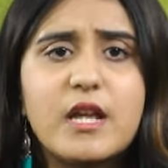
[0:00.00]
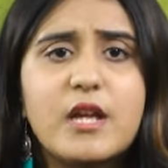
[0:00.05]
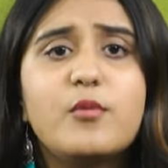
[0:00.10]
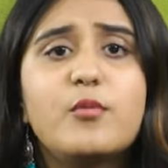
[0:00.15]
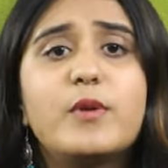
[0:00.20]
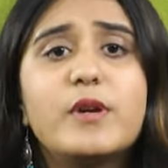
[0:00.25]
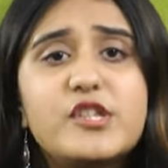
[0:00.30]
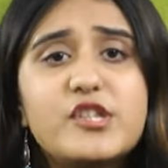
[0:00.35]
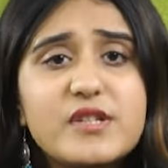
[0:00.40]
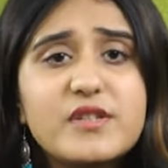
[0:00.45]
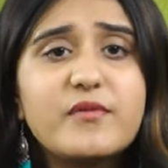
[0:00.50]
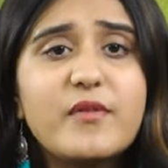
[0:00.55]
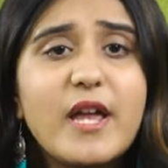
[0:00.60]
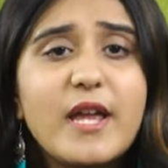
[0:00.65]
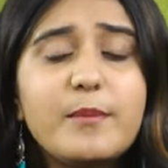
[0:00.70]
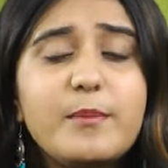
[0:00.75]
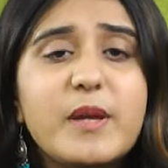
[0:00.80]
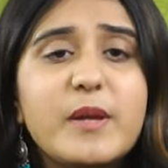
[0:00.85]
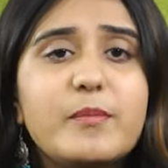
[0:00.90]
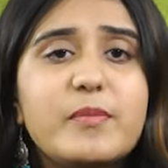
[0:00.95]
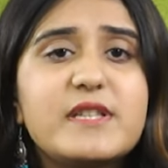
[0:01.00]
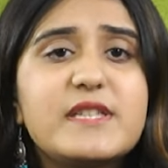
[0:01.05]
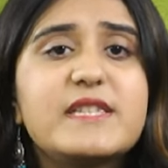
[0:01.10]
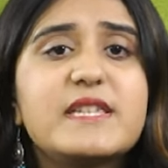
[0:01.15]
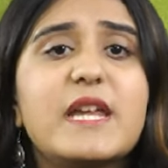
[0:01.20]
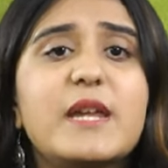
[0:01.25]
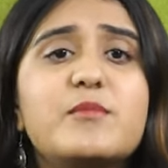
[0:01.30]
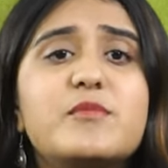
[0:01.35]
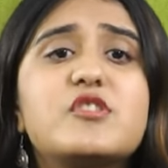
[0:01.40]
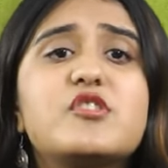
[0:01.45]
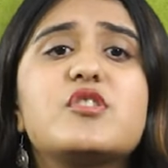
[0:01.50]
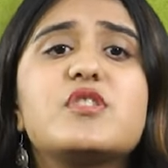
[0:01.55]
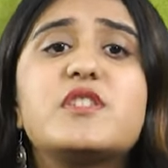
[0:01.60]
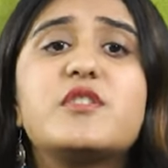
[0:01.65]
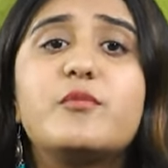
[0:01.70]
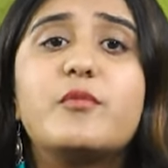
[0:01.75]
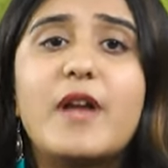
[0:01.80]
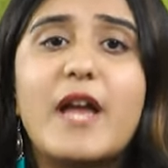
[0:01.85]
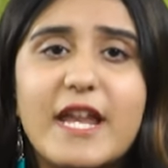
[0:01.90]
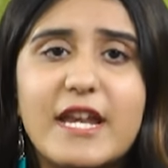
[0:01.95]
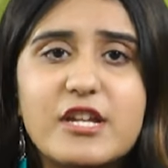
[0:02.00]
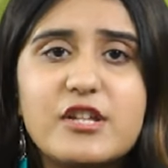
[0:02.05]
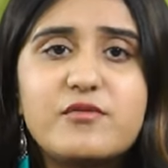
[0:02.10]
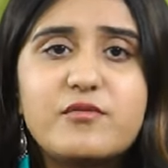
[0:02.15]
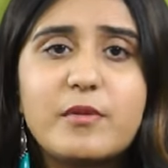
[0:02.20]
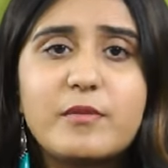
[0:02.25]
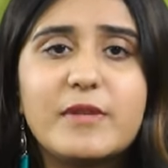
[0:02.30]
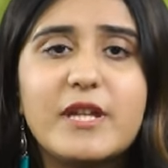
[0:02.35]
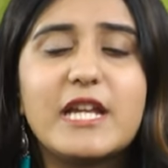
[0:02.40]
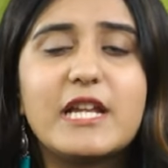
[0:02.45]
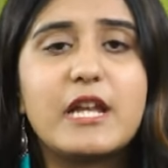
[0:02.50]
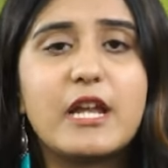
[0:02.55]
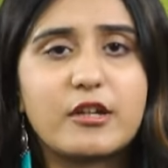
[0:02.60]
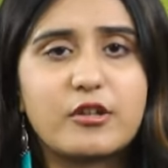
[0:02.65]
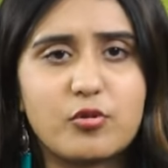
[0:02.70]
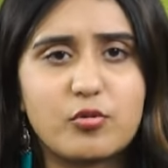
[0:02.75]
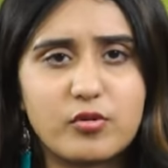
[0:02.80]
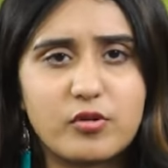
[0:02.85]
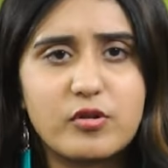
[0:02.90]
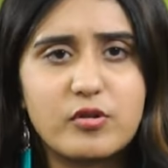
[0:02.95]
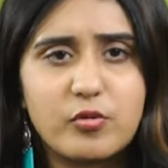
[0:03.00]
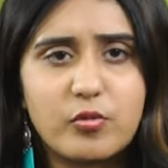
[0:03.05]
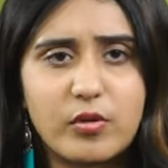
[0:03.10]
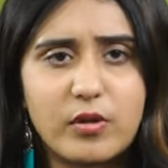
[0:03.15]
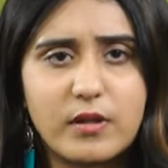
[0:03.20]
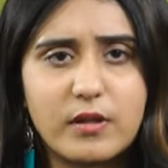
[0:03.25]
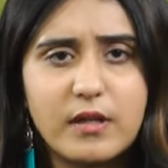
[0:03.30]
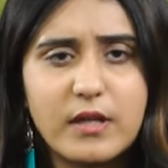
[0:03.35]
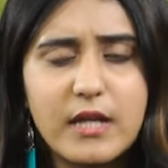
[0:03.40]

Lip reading: which is why people's names just vanished from the electoral roll.